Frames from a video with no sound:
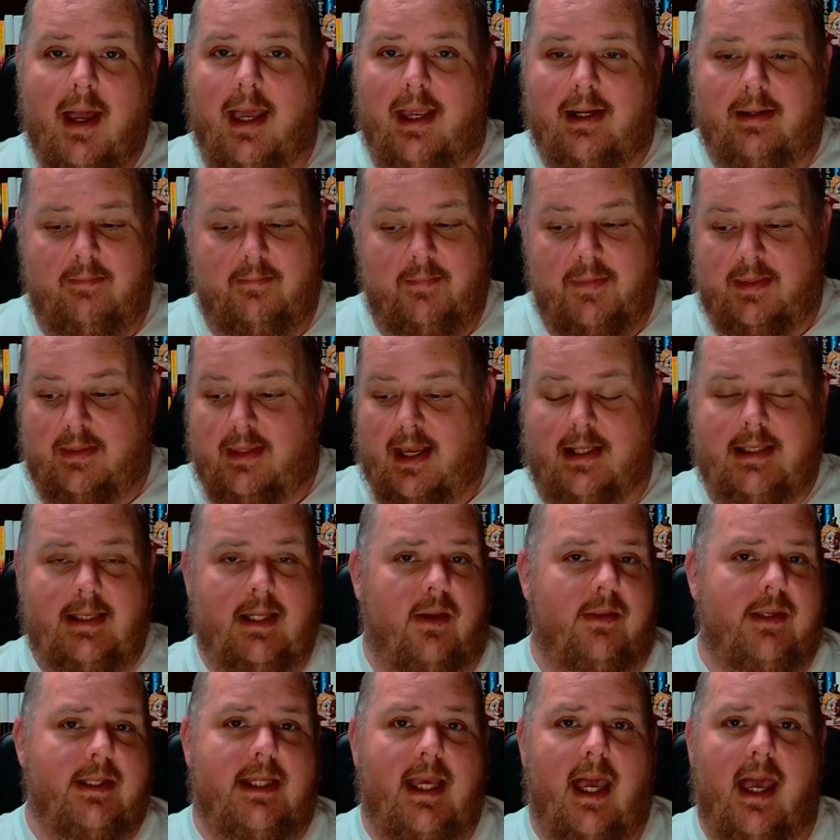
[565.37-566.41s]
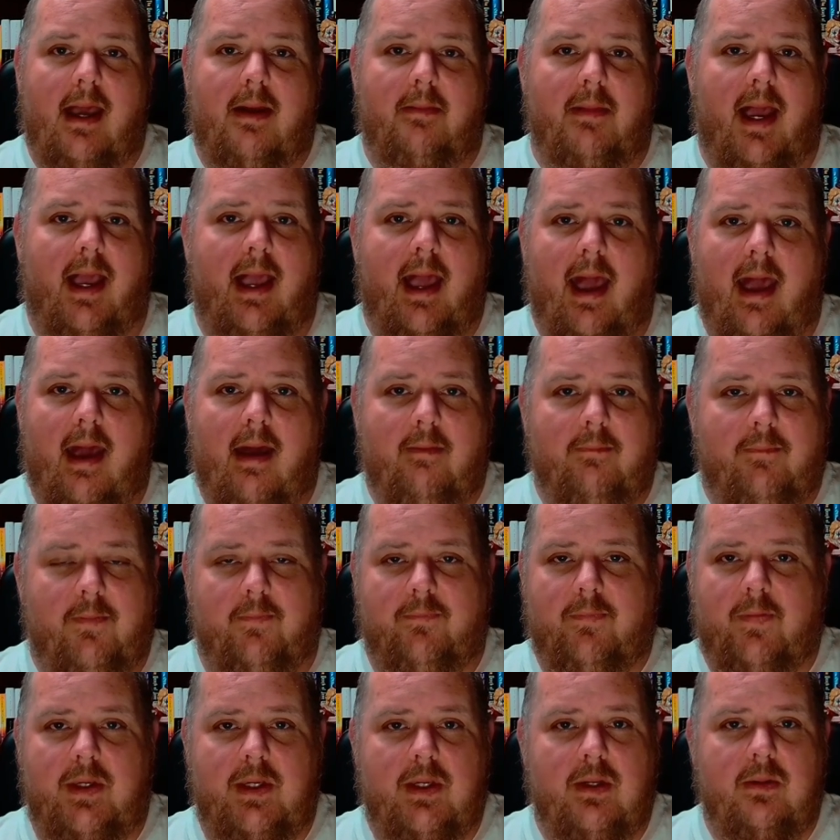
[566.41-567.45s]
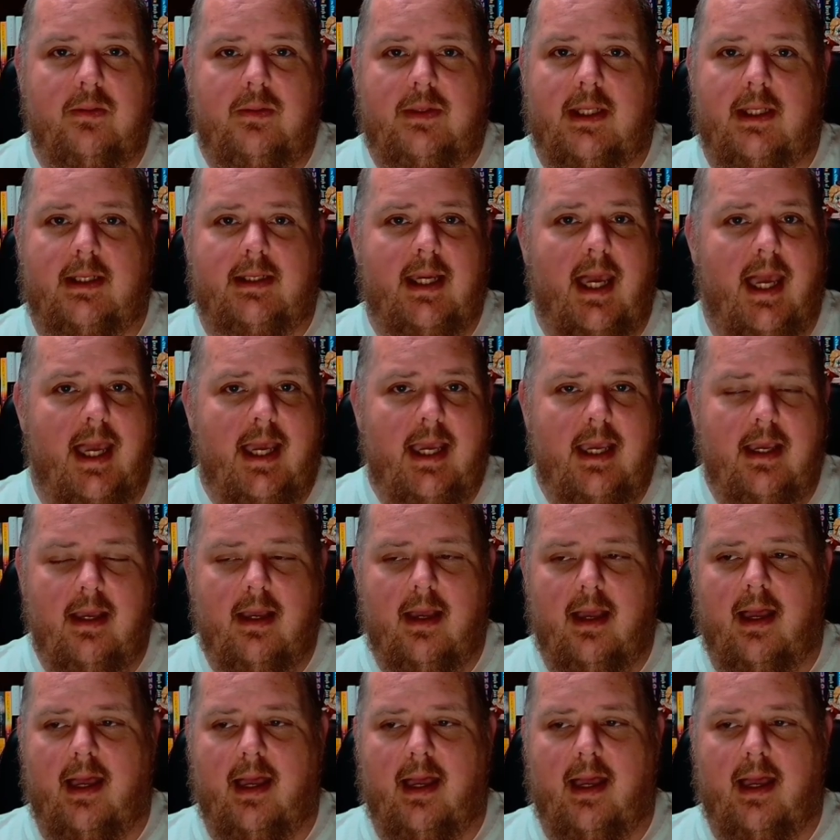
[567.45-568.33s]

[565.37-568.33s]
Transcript: But that's all the time I have for you today.